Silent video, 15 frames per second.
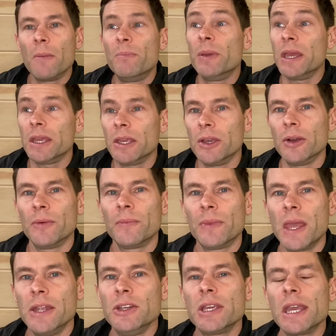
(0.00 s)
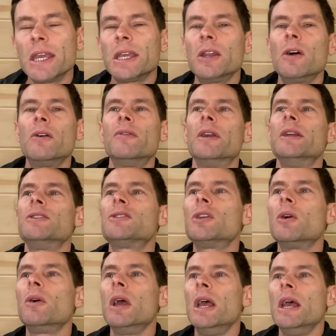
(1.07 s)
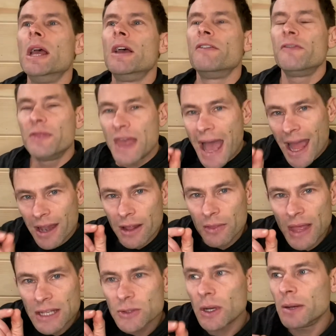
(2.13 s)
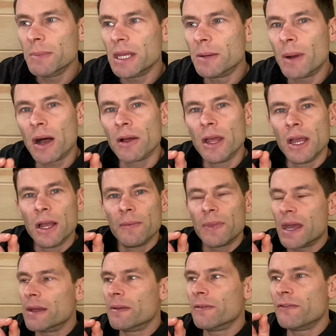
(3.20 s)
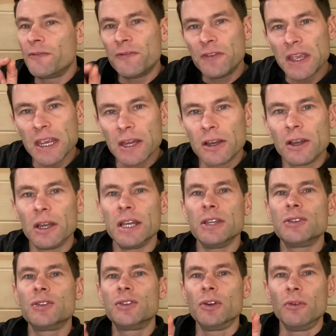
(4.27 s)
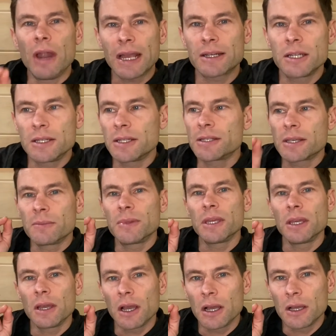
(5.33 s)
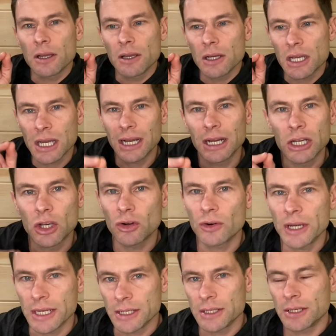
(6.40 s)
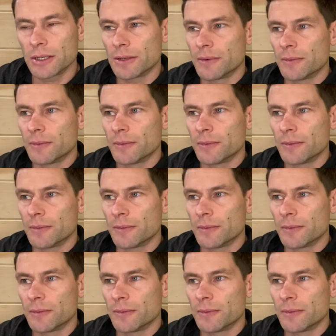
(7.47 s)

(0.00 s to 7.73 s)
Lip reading: bit you and you can't get over it. So that's what I mean about fear is directed to something concrete.